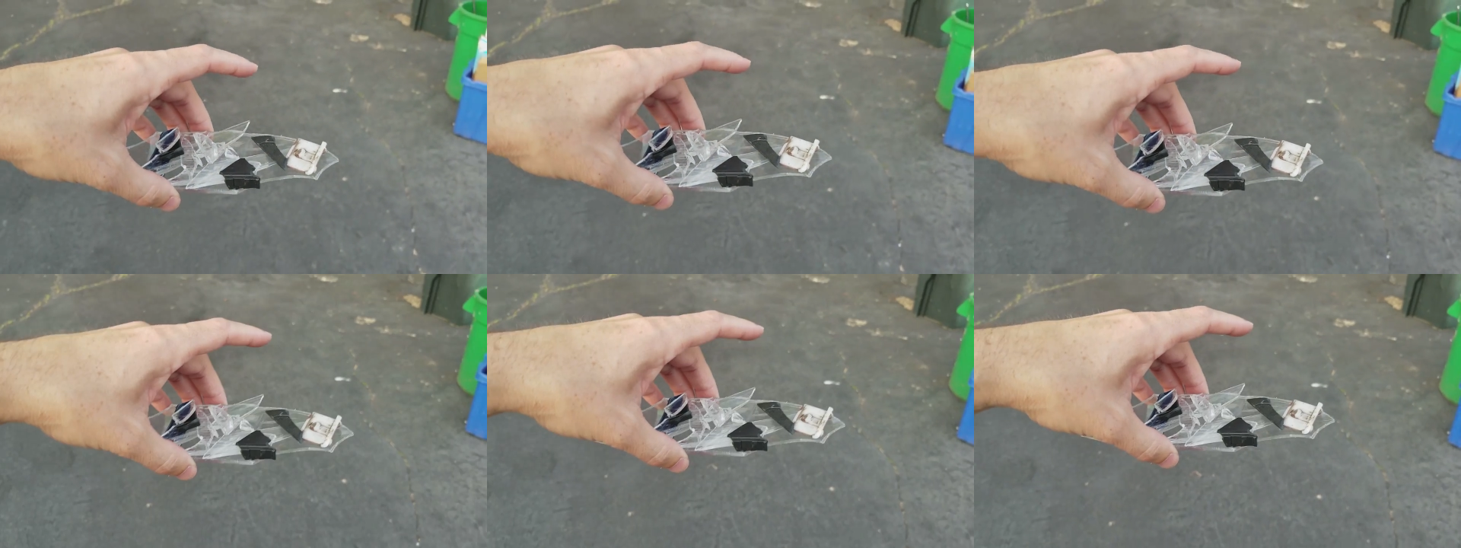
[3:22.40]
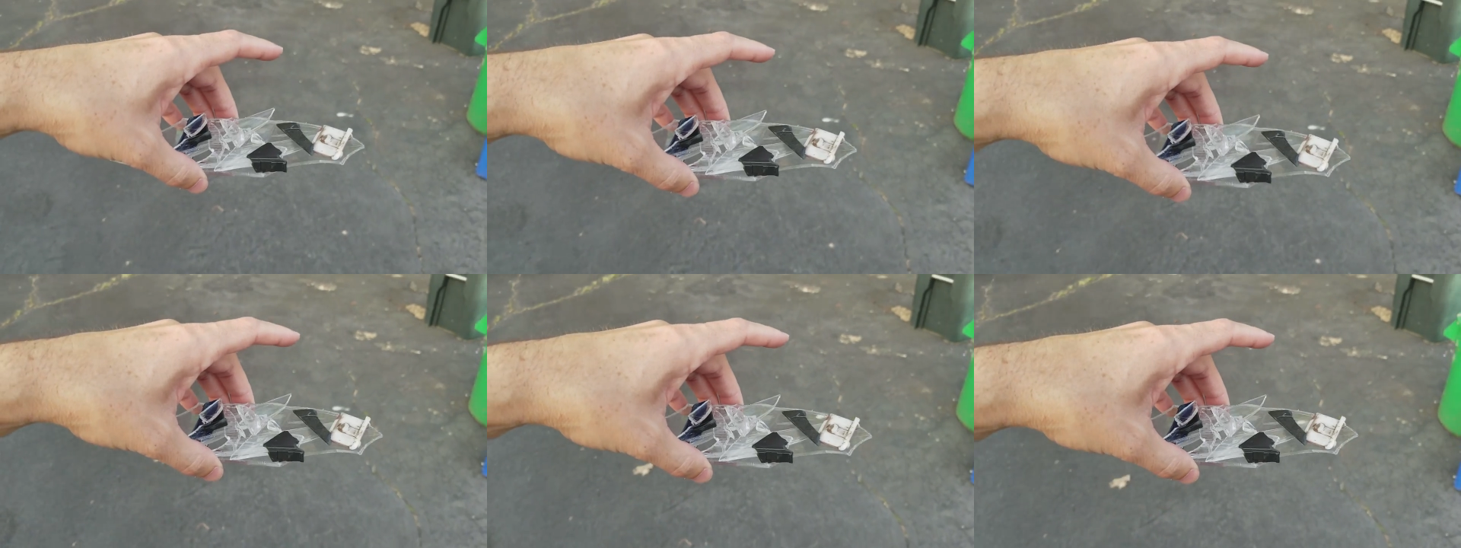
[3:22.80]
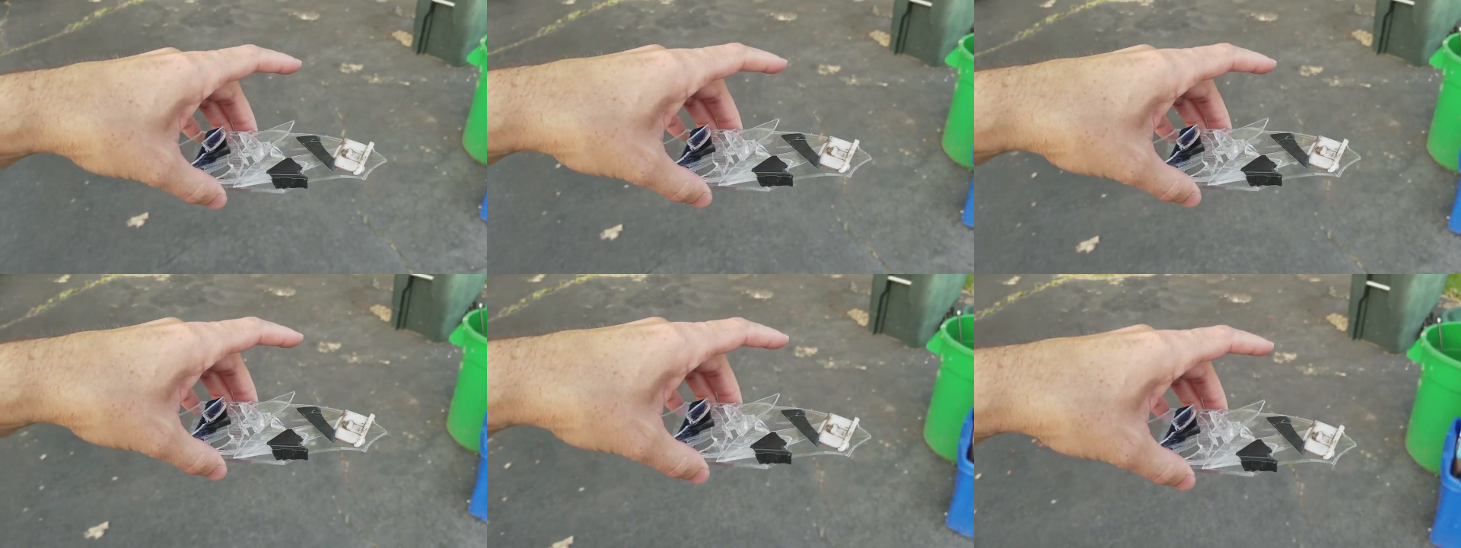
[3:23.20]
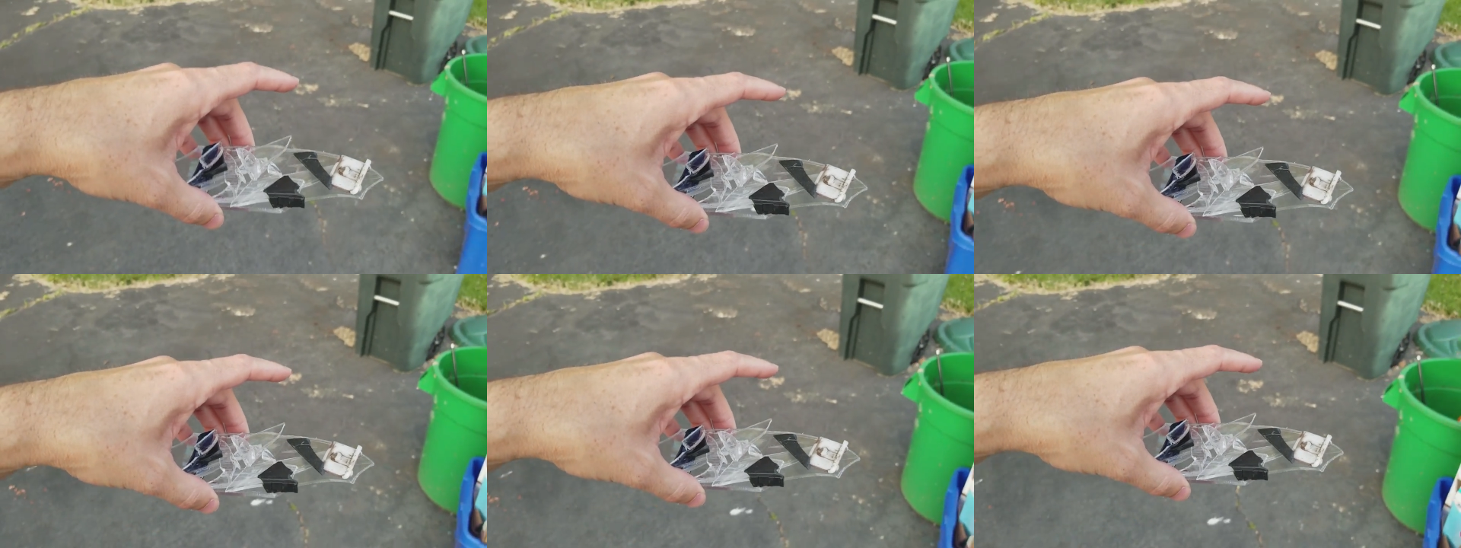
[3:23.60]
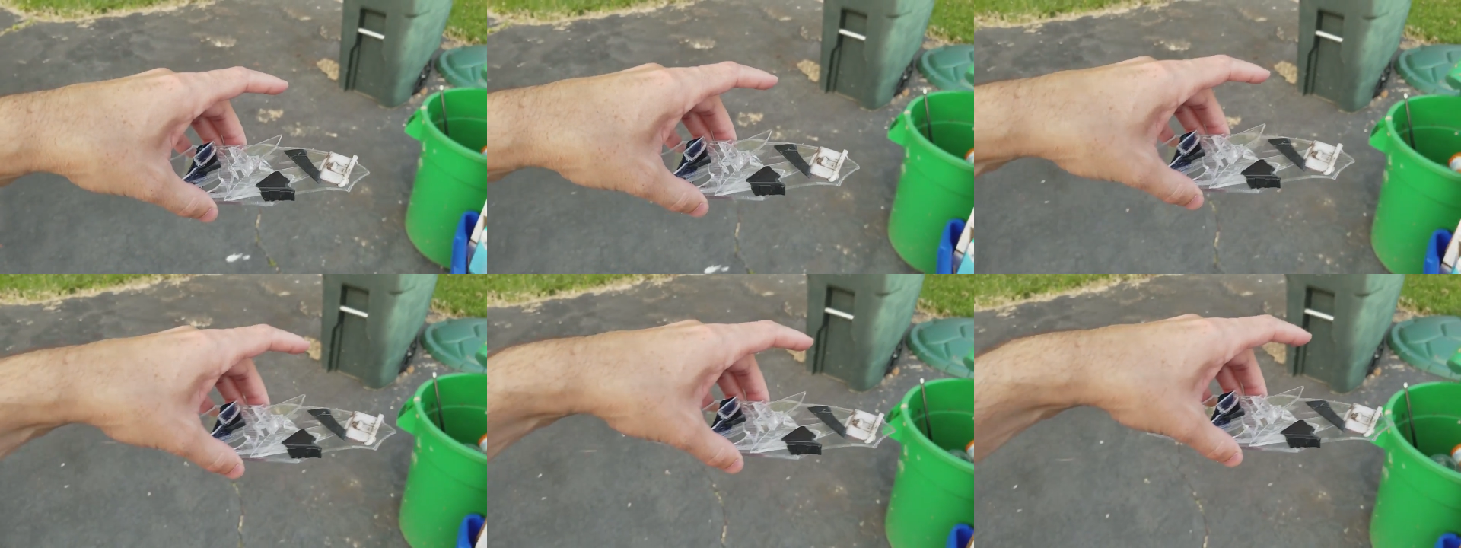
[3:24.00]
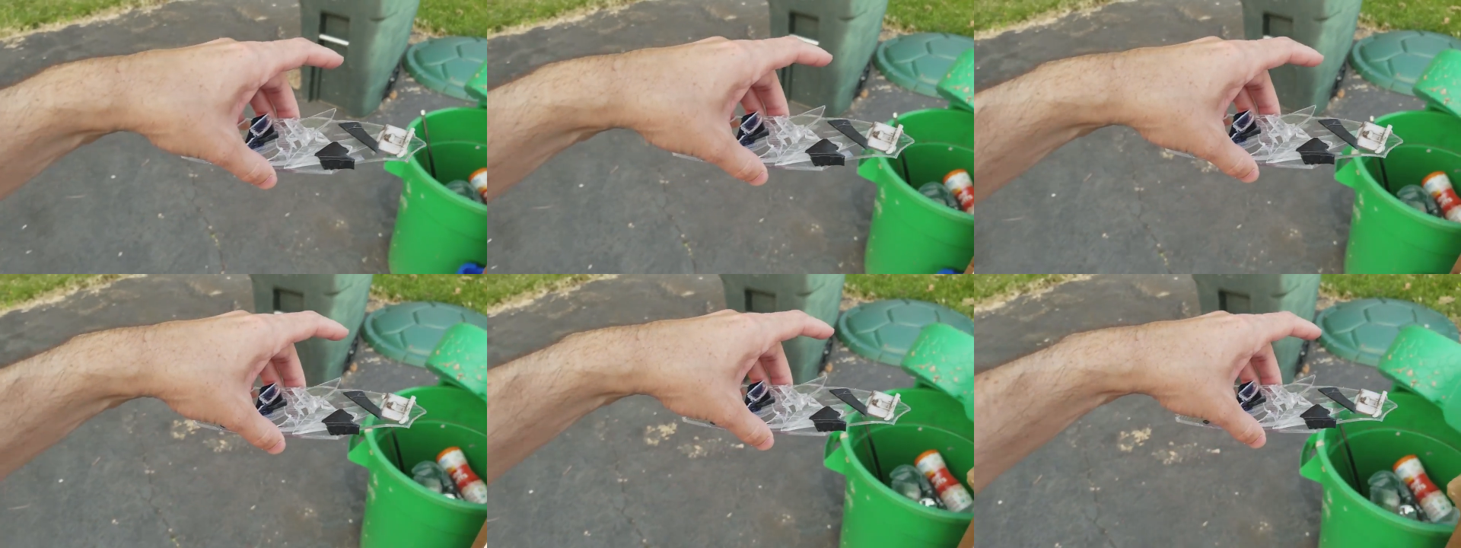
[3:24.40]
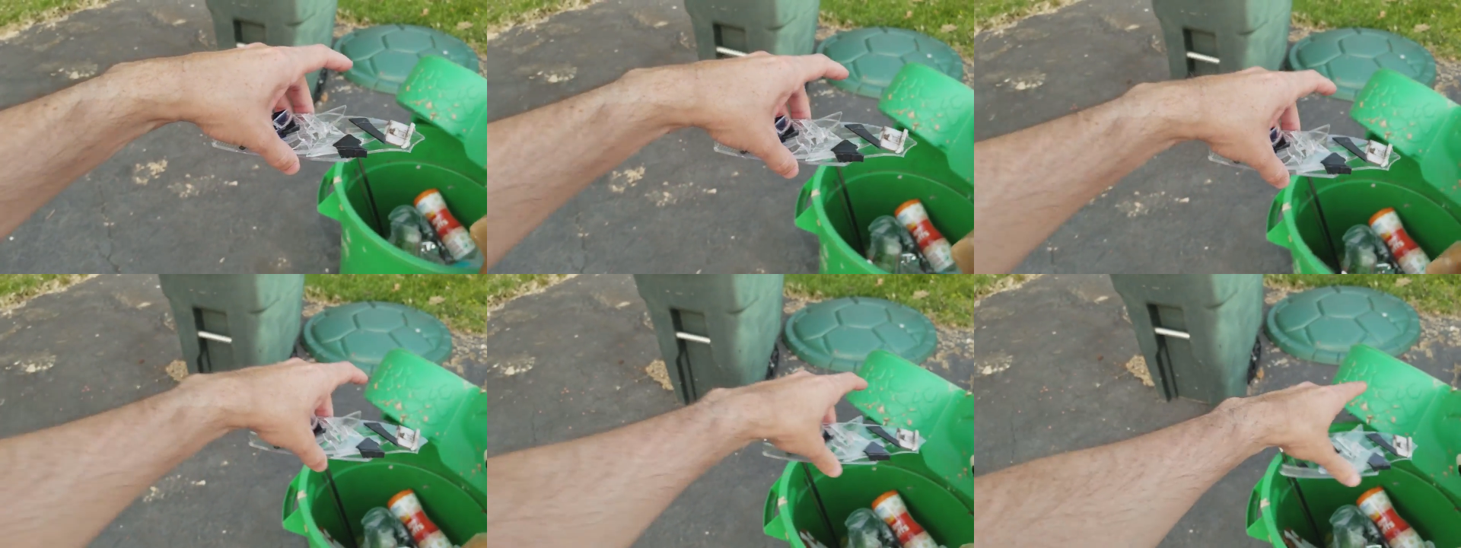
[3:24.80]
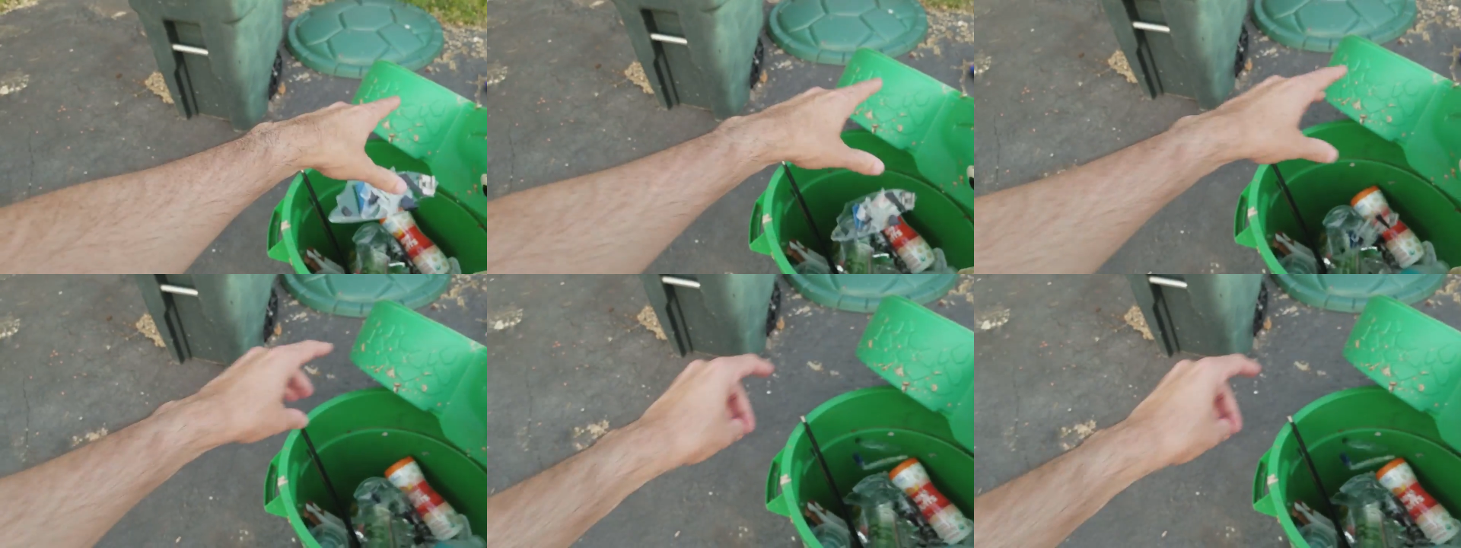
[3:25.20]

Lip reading: No face is visible, so there are no lips to read.